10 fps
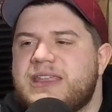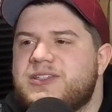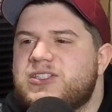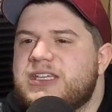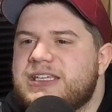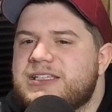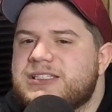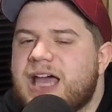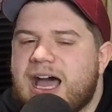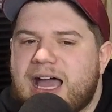This
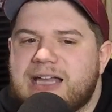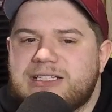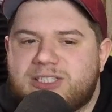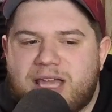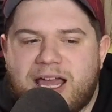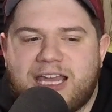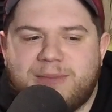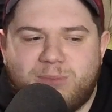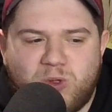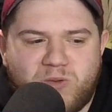is
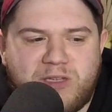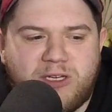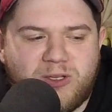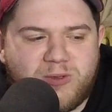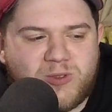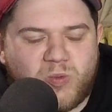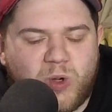HySi Movie News, yeah.